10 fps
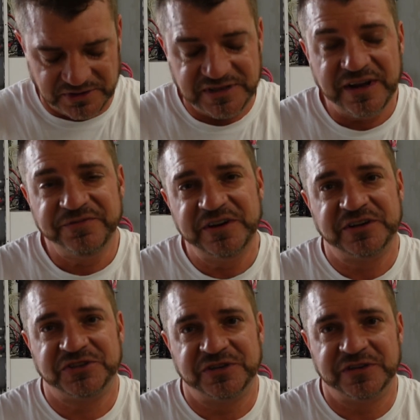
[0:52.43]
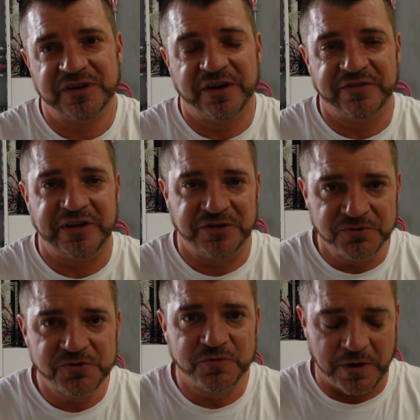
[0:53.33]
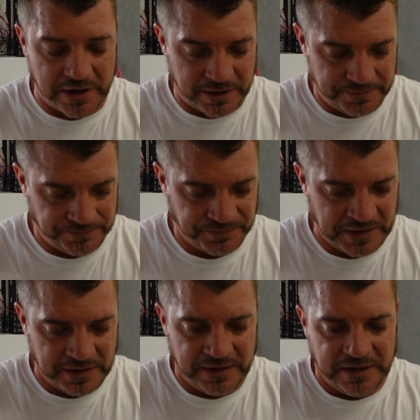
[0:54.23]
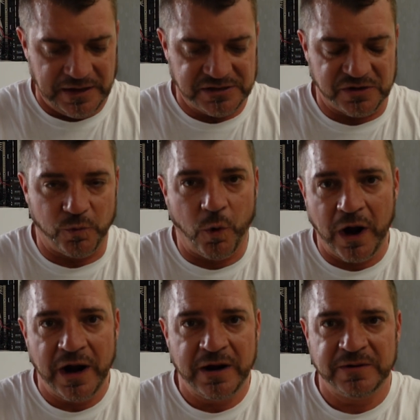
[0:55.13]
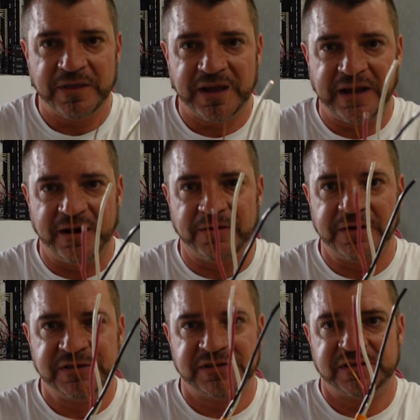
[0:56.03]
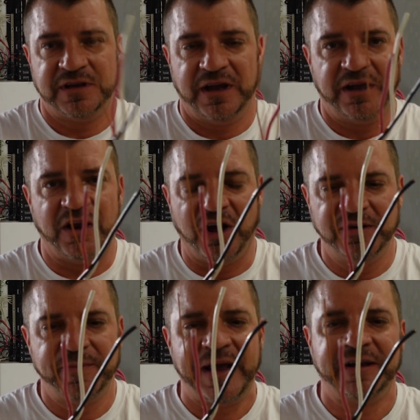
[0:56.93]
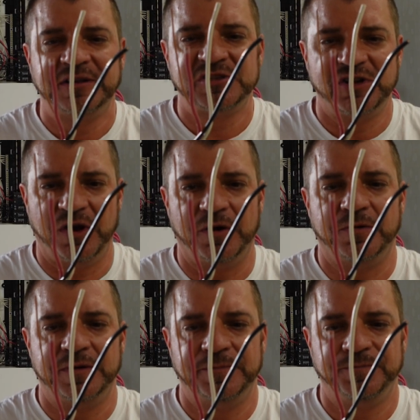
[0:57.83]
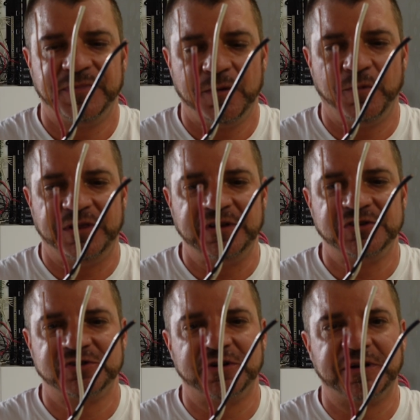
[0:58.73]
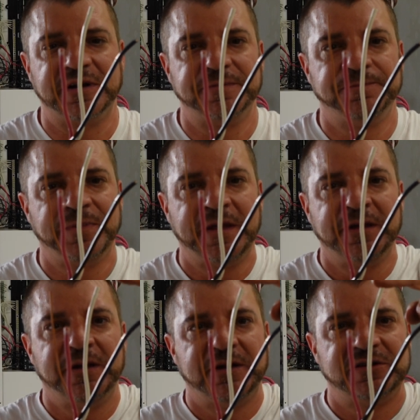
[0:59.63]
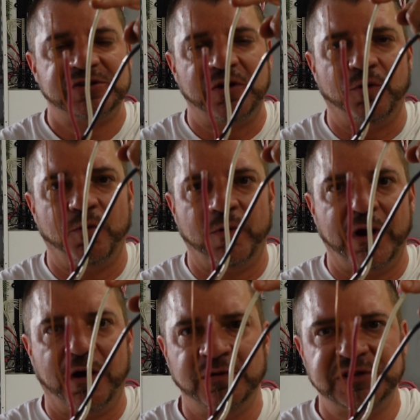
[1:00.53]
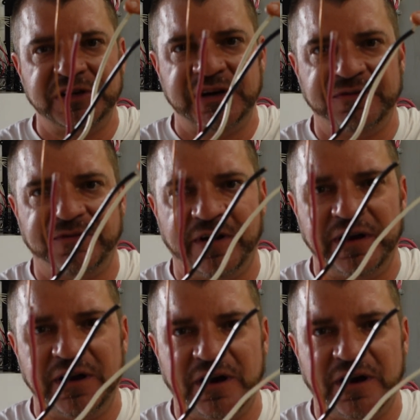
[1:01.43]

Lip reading: the definition of a neutral wire is a wire that carries an unbalanced load within the circuit. So we always identify